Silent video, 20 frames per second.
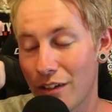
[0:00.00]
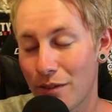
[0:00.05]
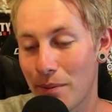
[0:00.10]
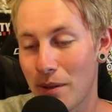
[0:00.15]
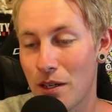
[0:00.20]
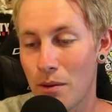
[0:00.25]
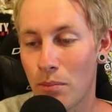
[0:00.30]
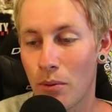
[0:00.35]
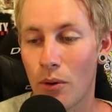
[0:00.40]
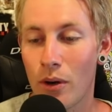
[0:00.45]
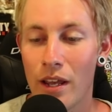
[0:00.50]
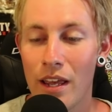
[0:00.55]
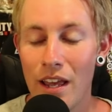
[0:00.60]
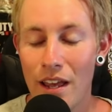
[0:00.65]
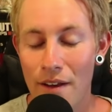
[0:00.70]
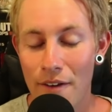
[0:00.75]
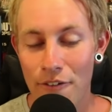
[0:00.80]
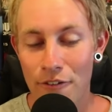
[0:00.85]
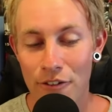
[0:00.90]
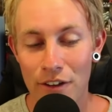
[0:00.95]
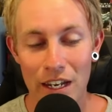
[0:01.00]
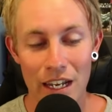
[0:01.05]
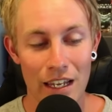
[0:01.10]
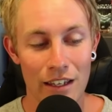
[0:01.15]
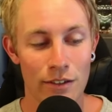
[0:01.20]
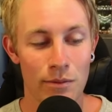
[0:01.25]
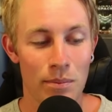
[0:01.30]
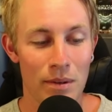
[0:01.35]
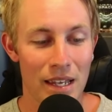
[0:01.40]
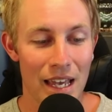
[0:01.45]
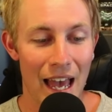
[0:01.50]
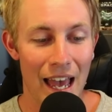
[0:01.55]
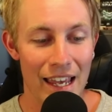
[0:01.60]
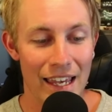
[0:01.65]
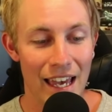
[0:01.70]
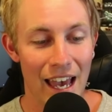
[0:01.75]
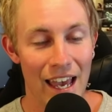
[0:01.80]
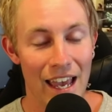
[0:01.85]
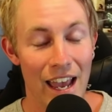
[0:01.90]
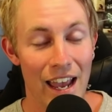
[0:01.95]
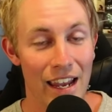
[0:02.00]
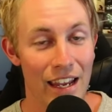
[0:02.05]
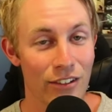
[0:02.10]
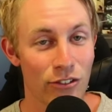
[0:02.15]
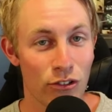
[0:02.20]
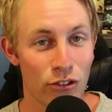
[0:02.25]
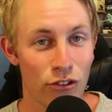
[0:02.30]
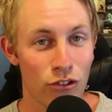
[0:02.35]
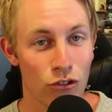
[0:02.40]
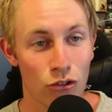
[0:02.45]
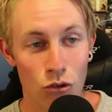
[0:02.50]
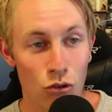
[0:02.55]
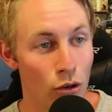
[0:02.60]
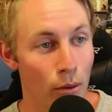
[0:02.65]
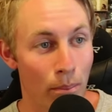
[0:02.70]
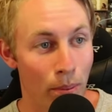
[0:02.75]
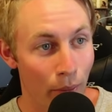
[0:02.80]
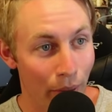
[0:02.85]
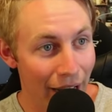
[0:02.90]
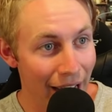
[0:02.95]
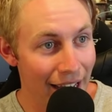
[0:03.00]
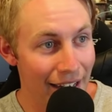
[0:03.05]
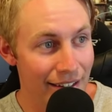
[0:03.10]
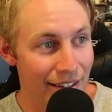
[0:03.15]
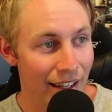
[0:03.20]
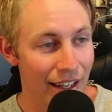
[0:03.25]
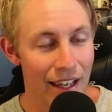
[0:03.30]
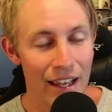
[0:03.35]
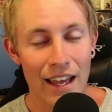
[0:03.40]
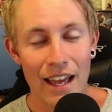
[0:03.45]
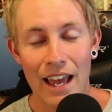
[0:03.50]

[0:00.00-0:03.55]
It's been your boy, FinnaSB, aka Scooter Bread.